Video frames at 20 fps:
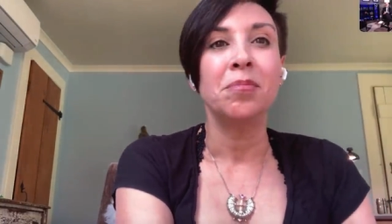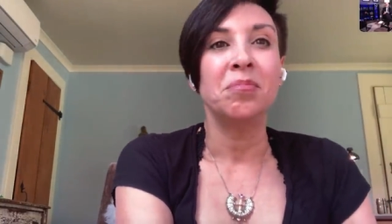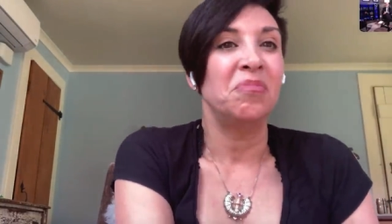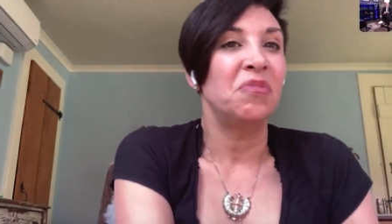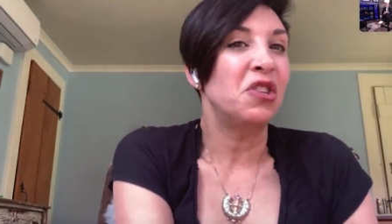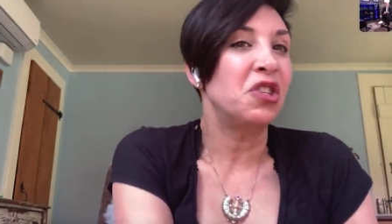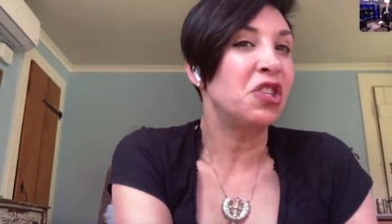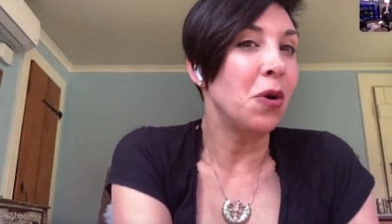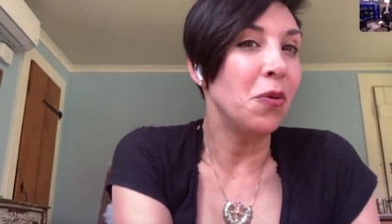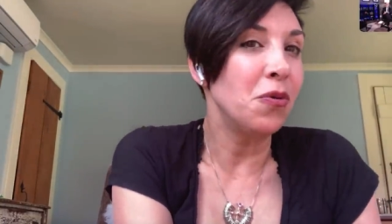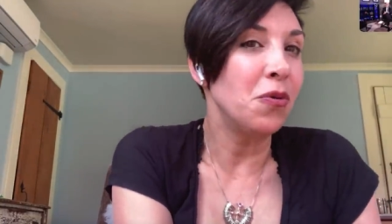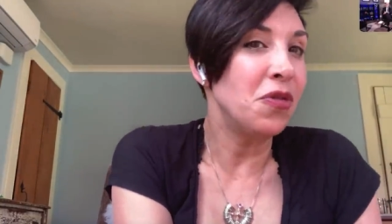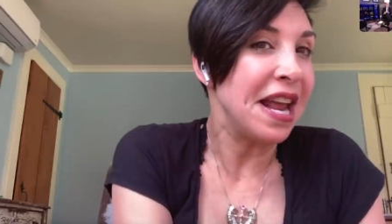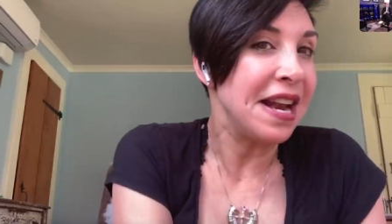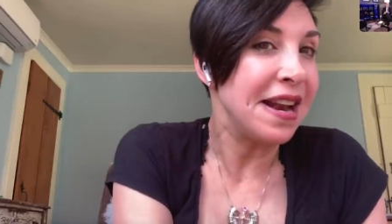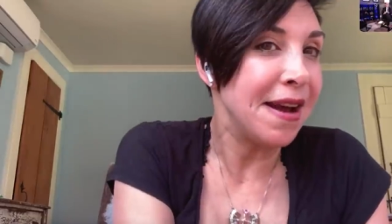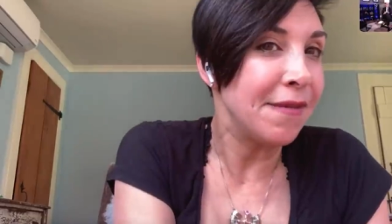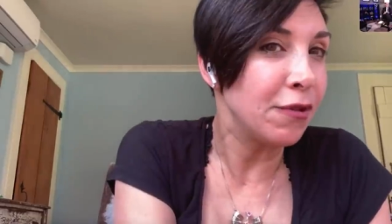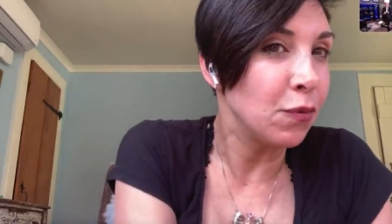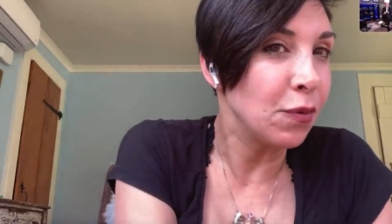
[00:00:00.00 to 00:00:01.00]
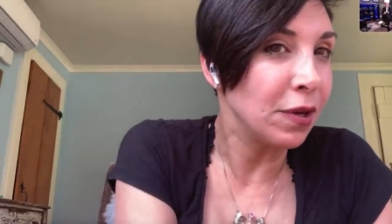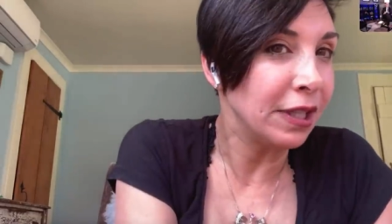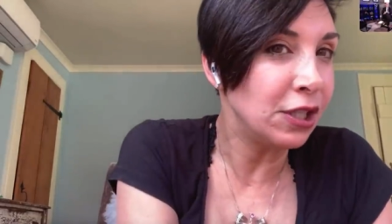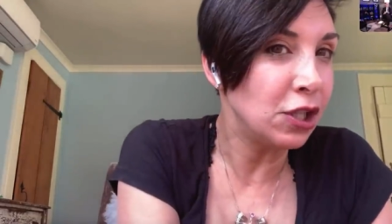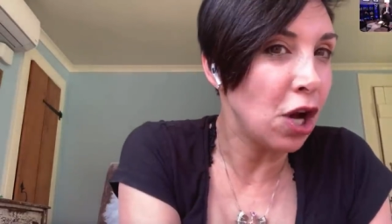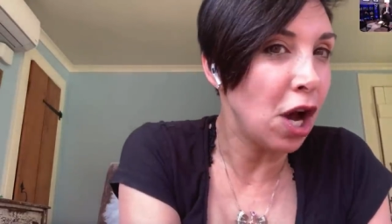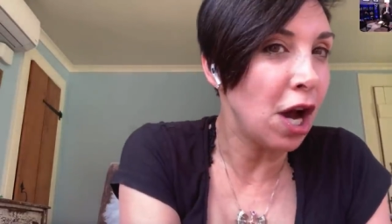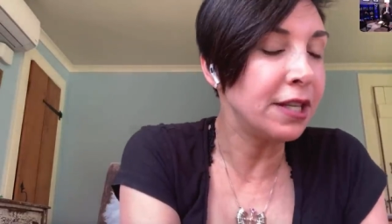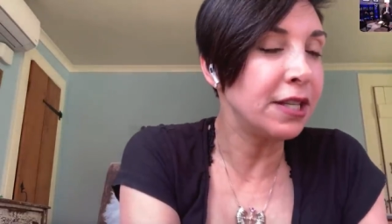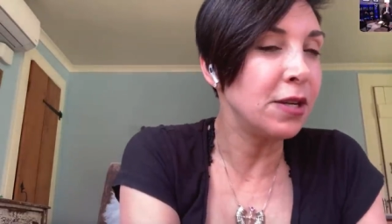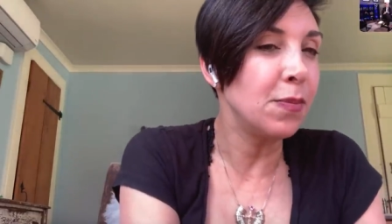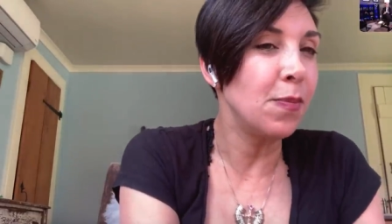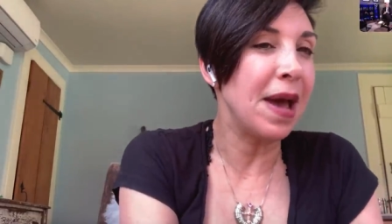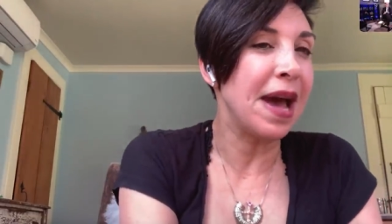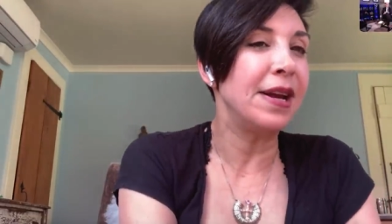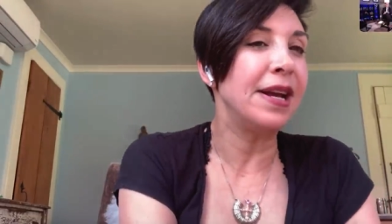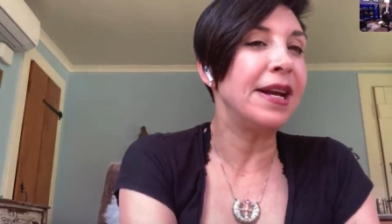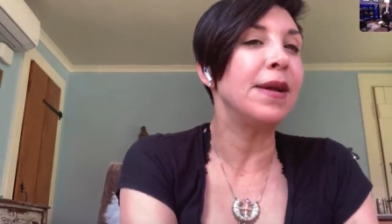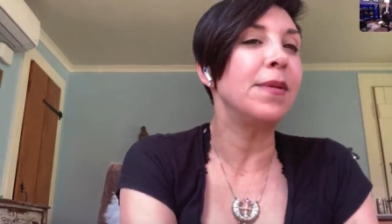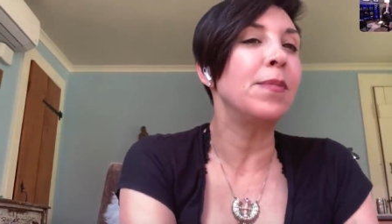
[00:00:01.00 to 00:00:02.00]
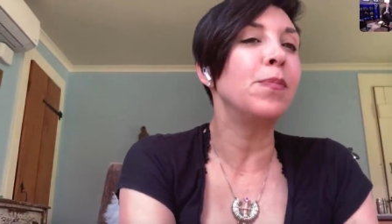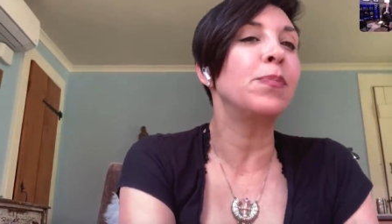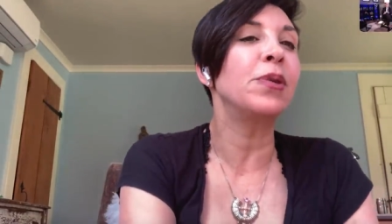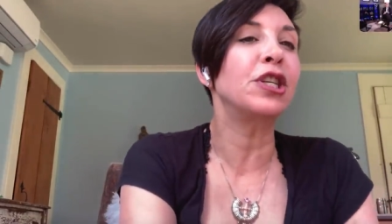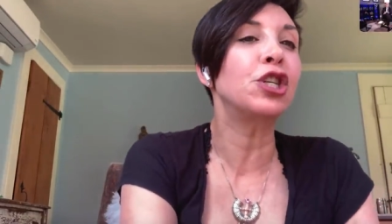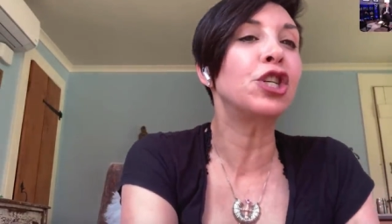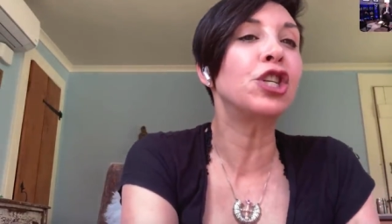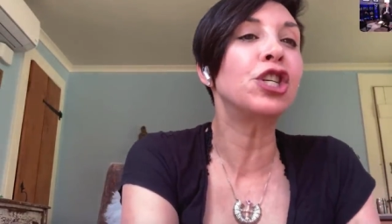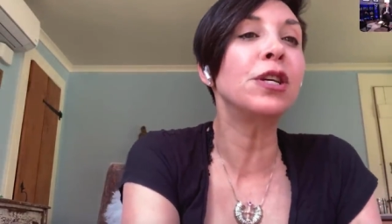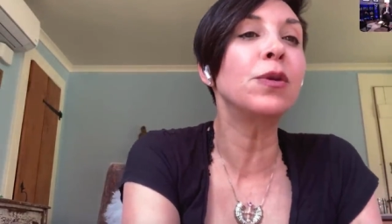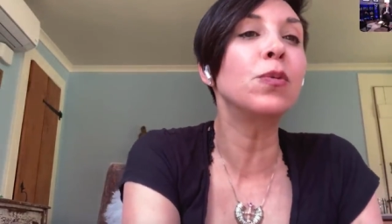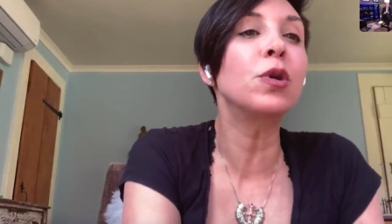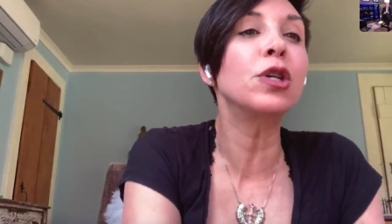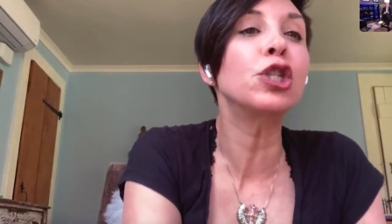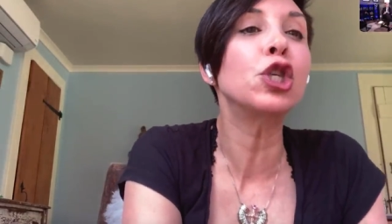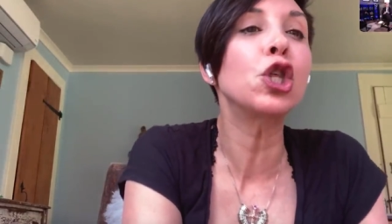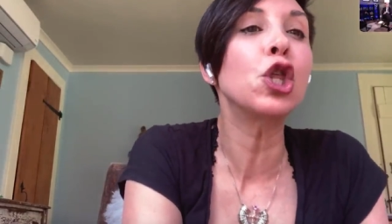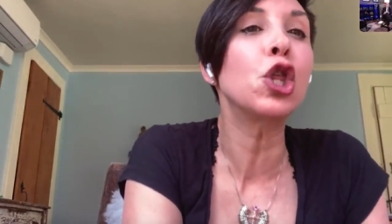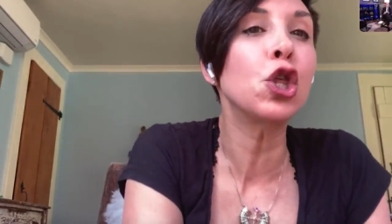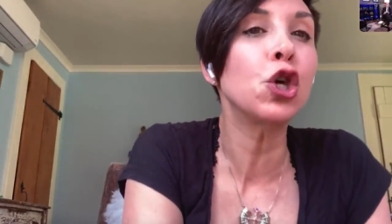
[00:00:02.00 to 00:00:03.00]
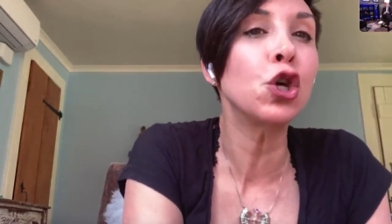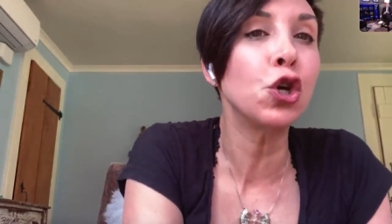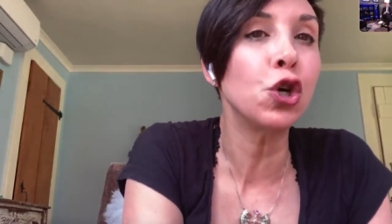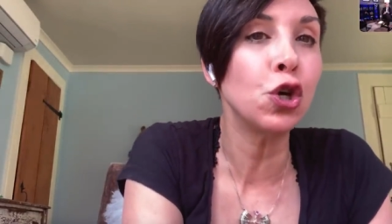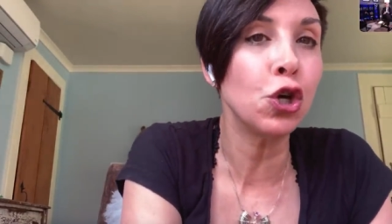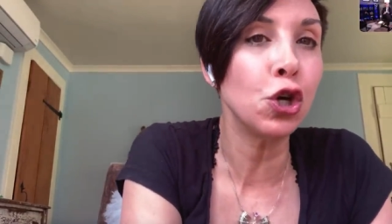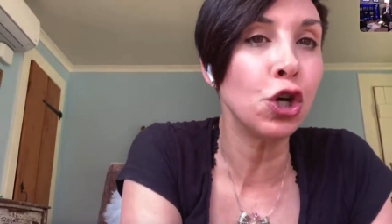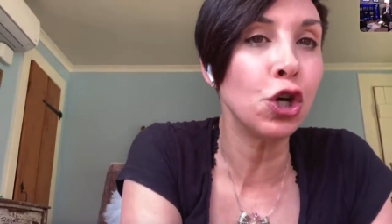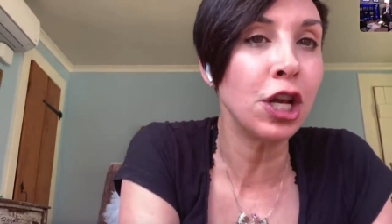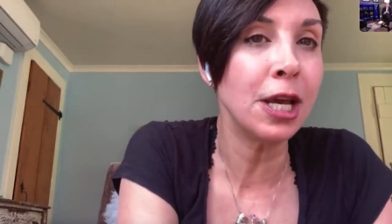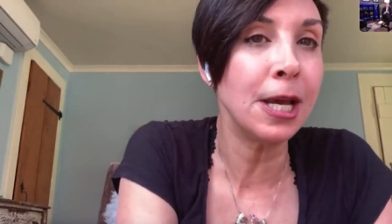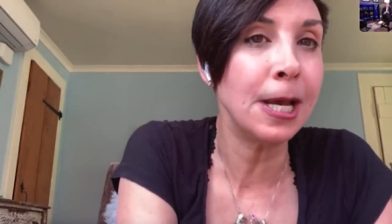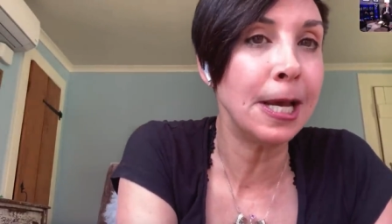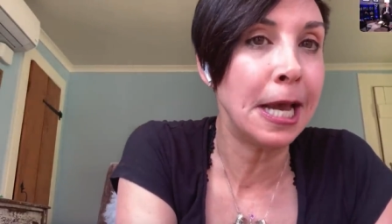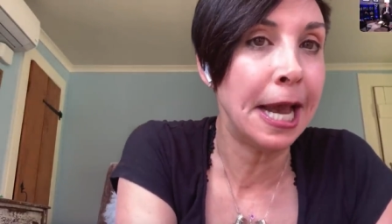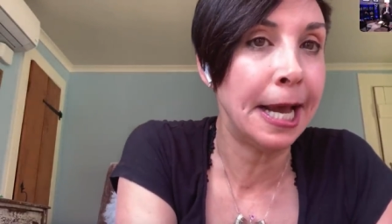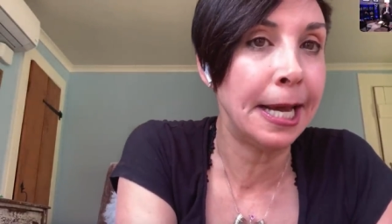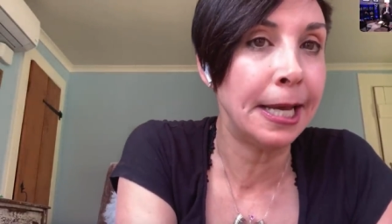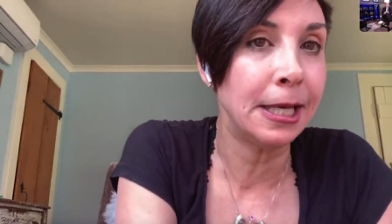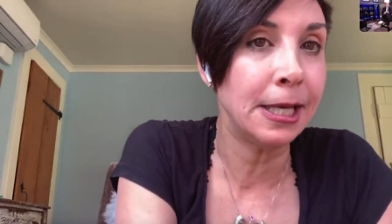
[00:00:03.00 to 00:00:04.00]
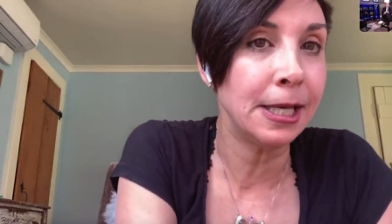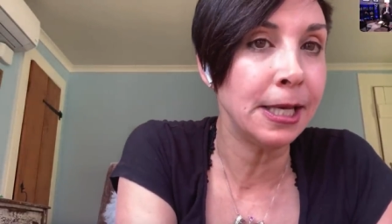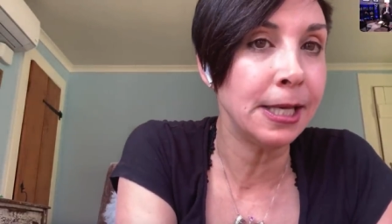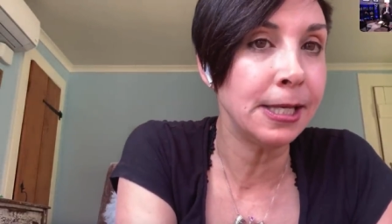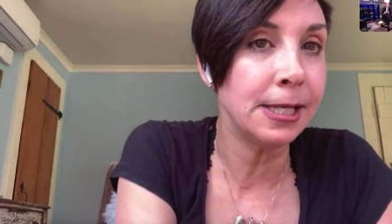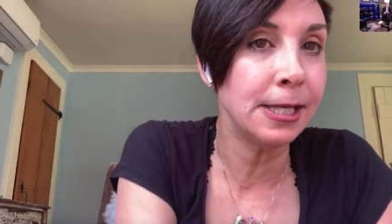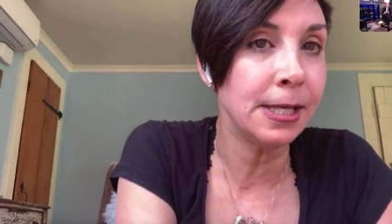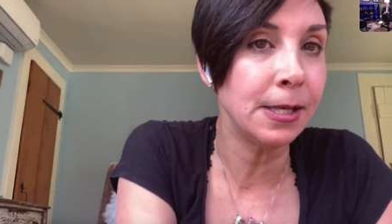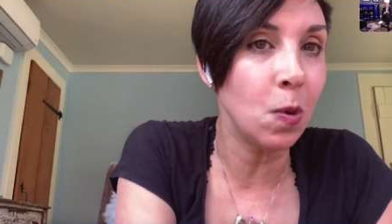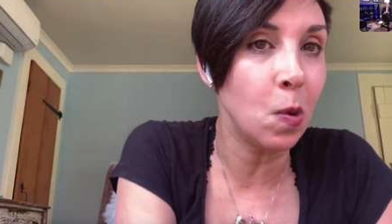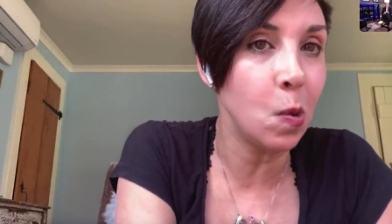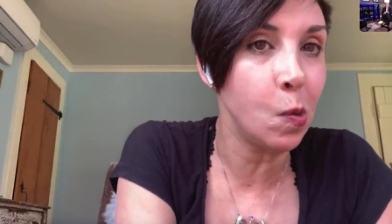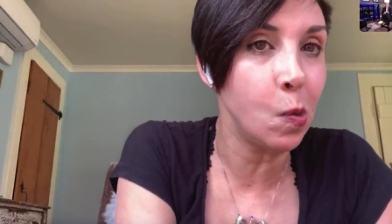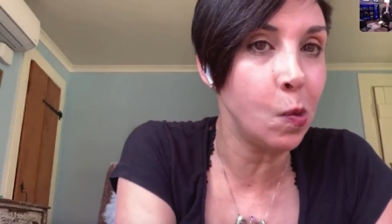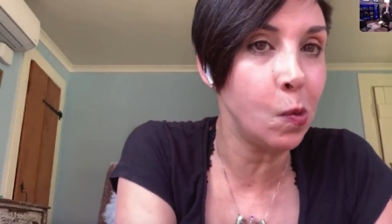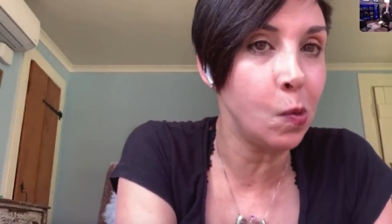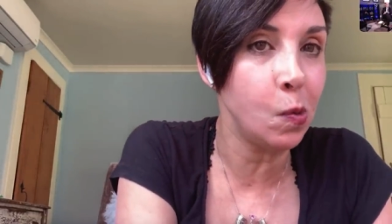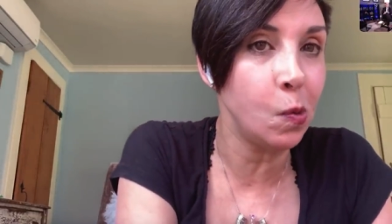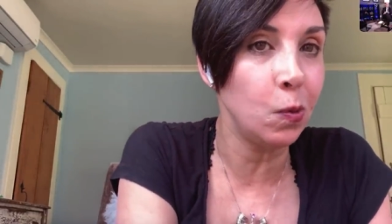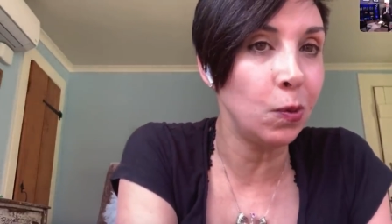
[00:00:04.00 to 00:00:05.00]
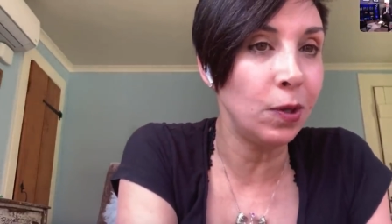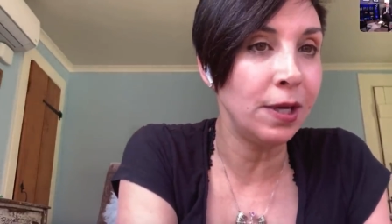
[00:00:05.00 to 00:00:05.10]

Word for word: So they never really talked about it, but she was 38 years old